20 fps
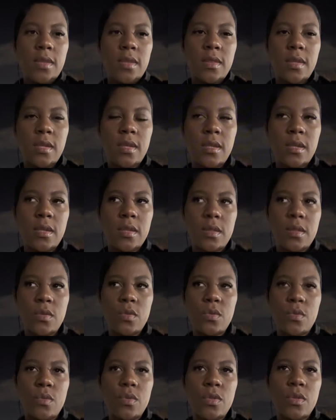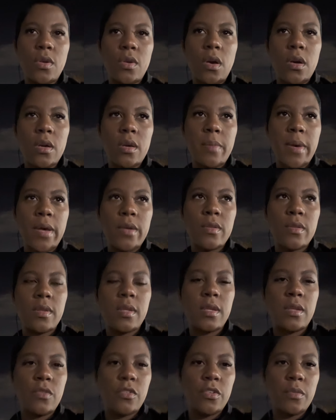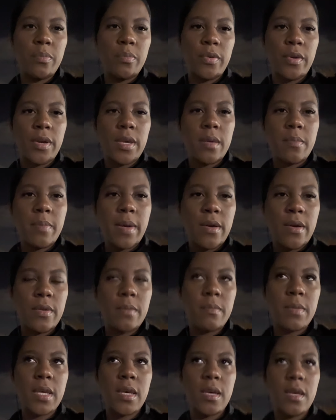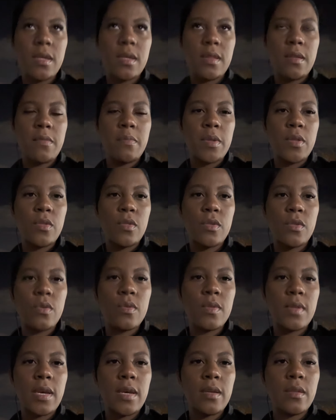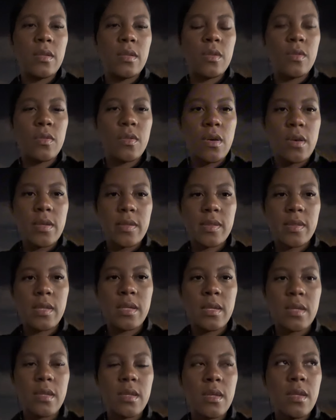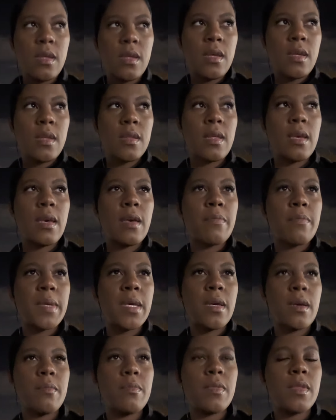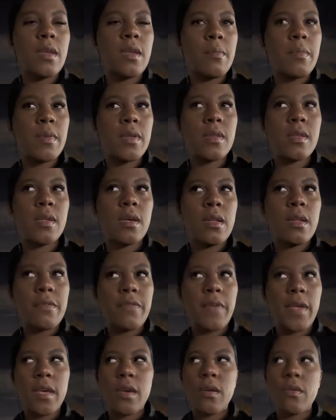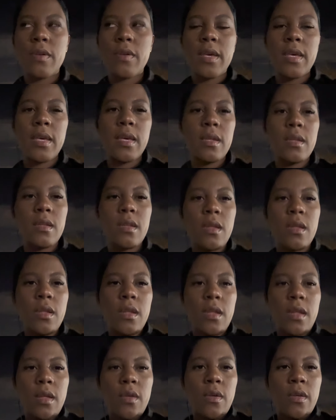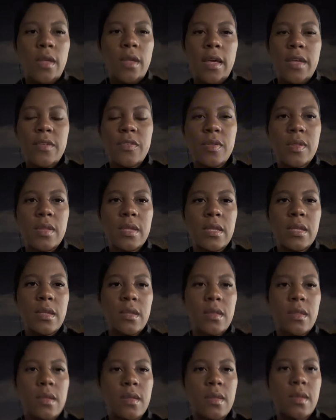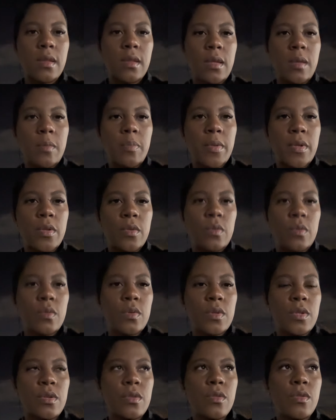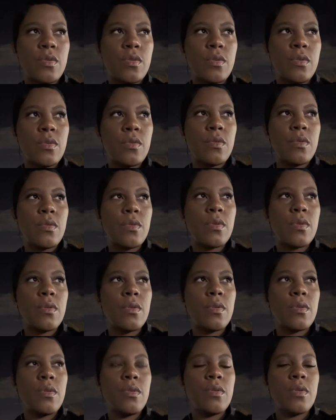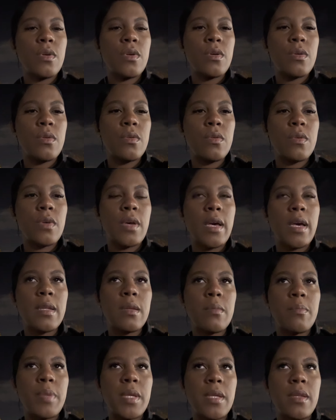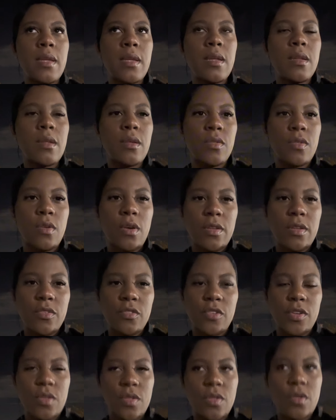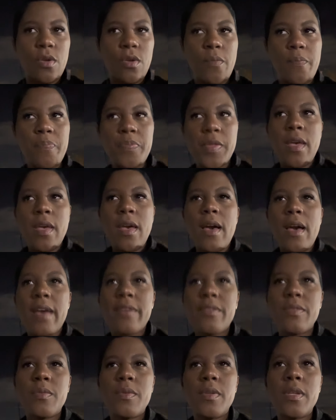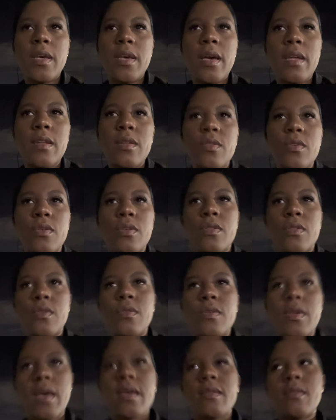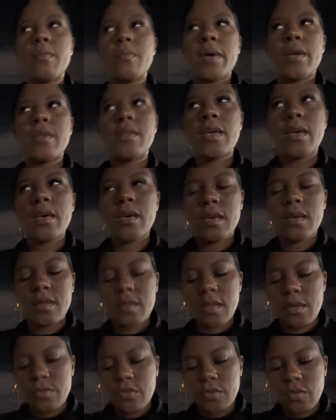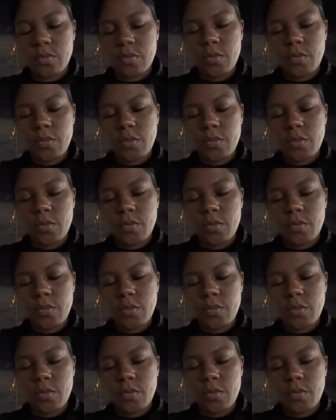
teach, to talk about, teach, and pray about. And because I've been so tired and exhausted, it's like I've become dumb, dull of hearing, and I just need to sleep in order to, you know, kind of beat that exhaustion. So I just want to kind of talk to you guys about that because I was just